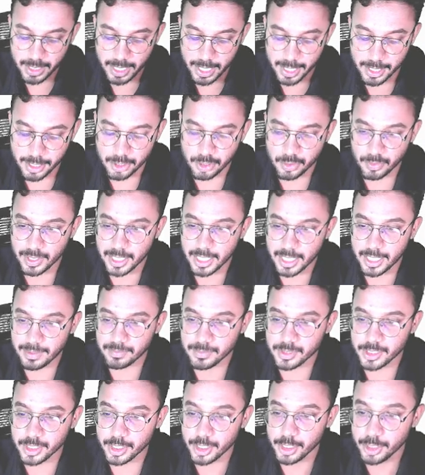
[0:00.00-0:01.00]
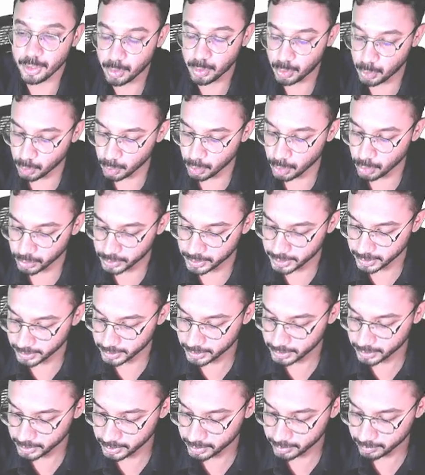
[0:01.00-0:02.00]
and 12 mg, two
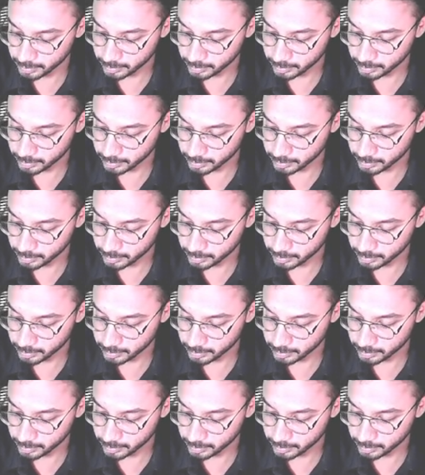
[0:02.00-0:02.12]
doses,